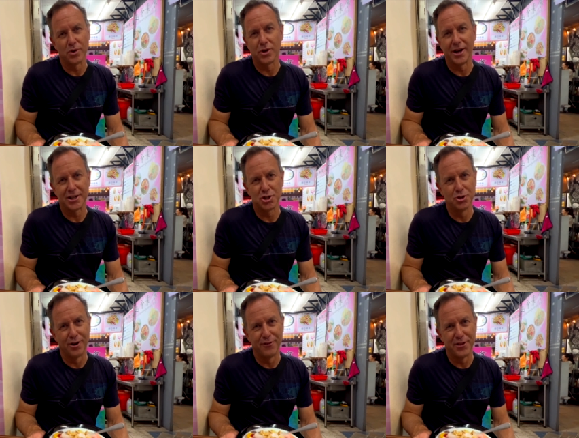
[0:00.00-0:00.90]
would like
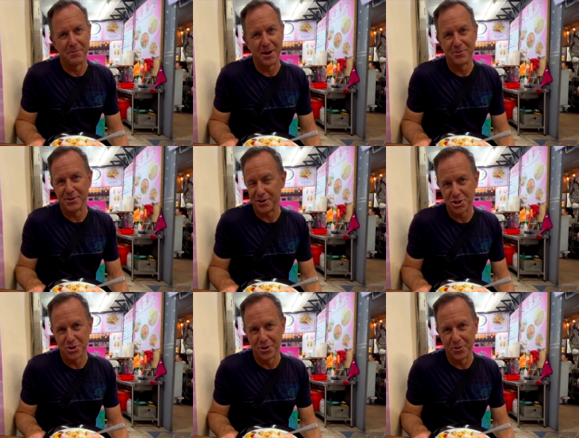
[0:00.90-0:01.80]
two of them. on. not
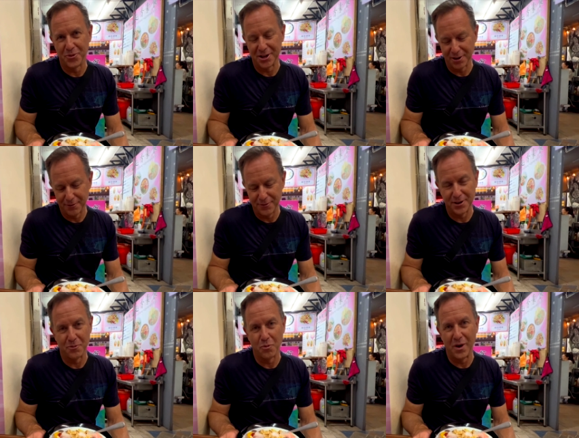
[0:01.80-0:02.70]
sure that we can fit
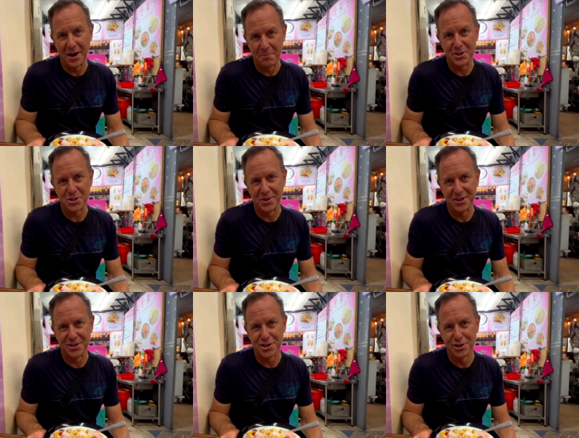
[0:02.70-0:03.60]
one between
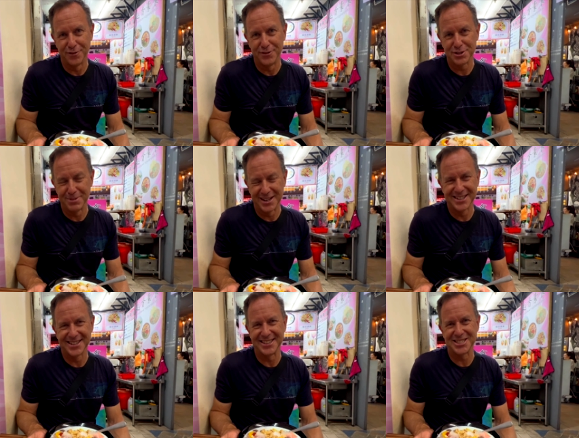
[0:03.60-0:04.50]
the two of us, but
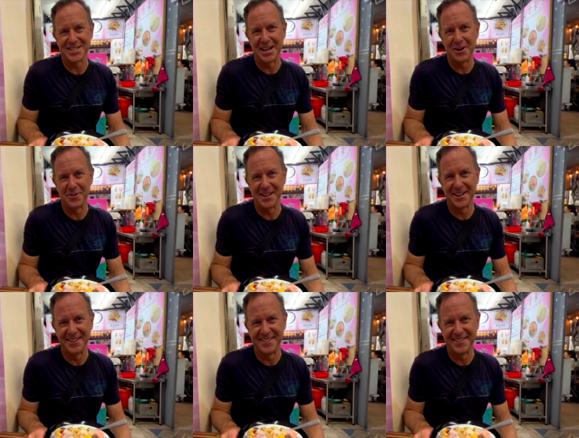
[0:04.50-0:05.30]
let's see how we go.